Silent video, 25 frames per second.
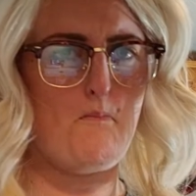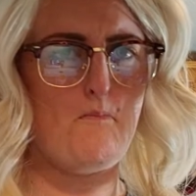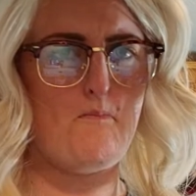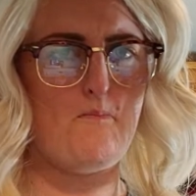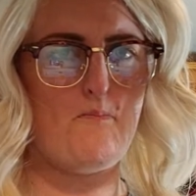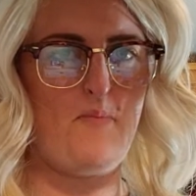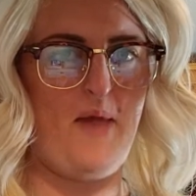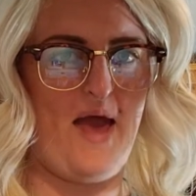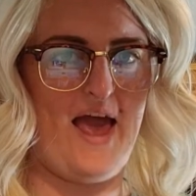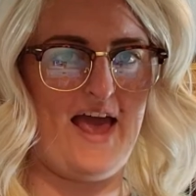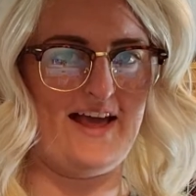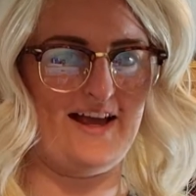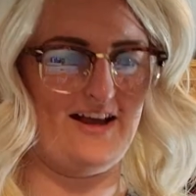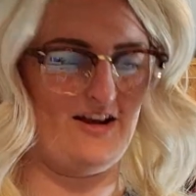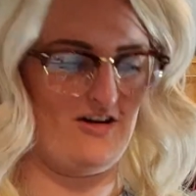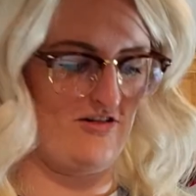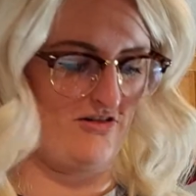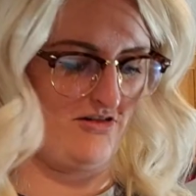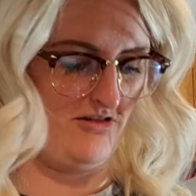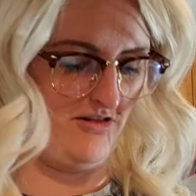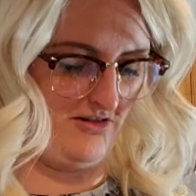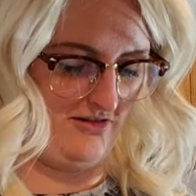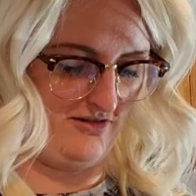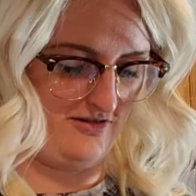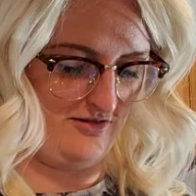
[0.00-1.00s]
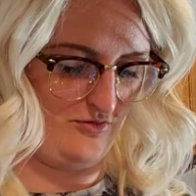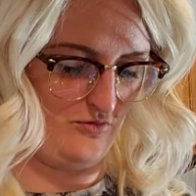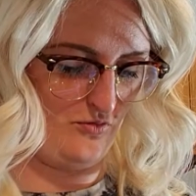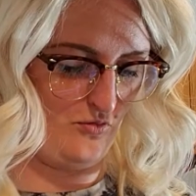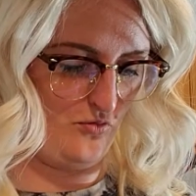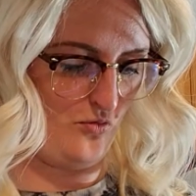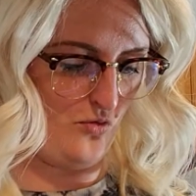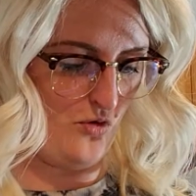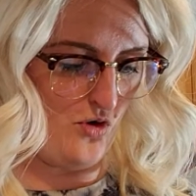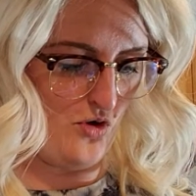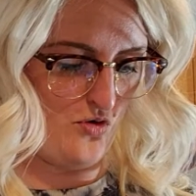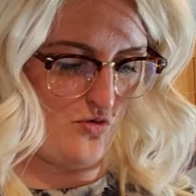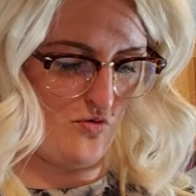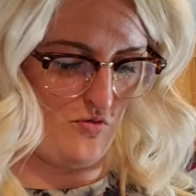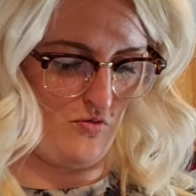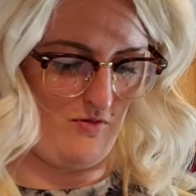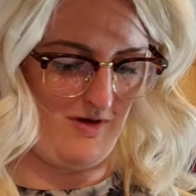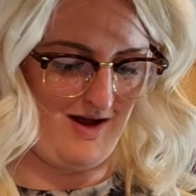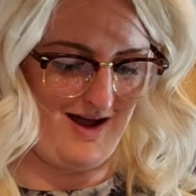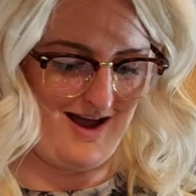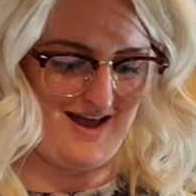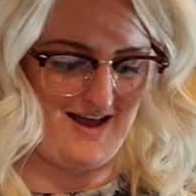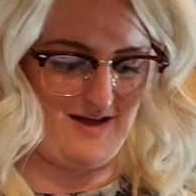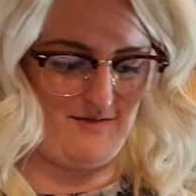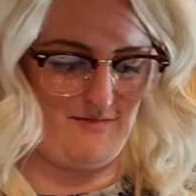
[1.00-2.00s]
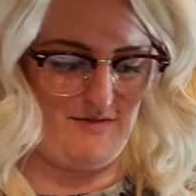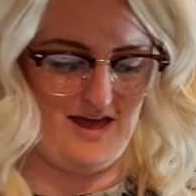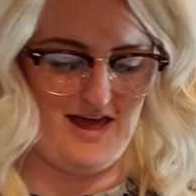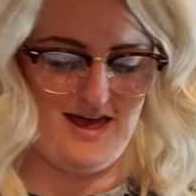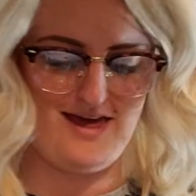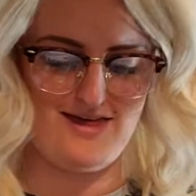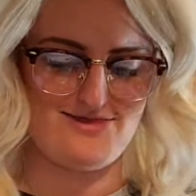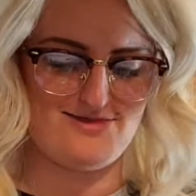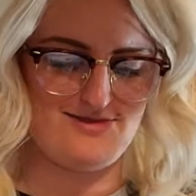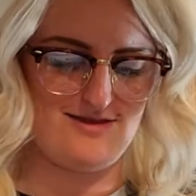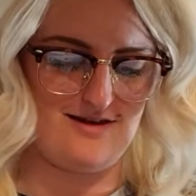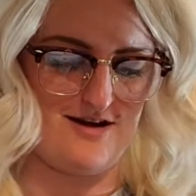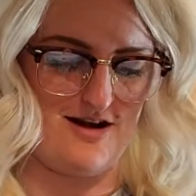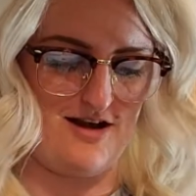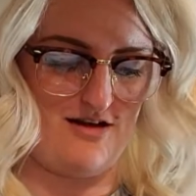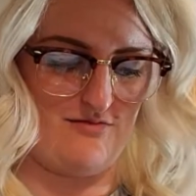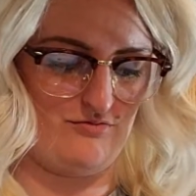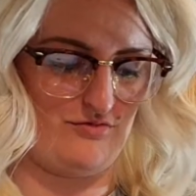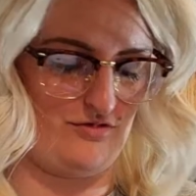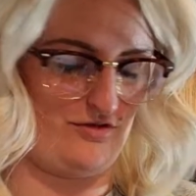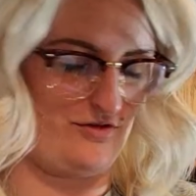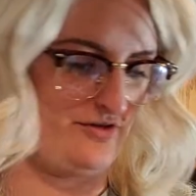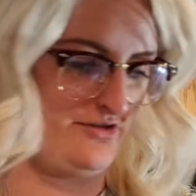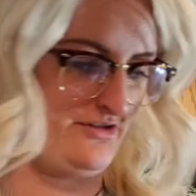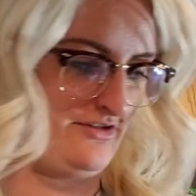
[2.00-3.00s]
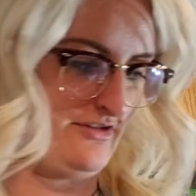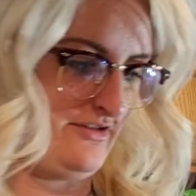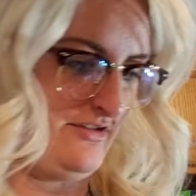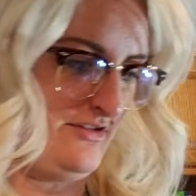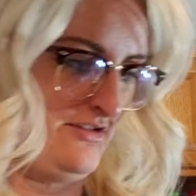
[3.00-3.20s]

bang on. Woo! I am hitting the numbers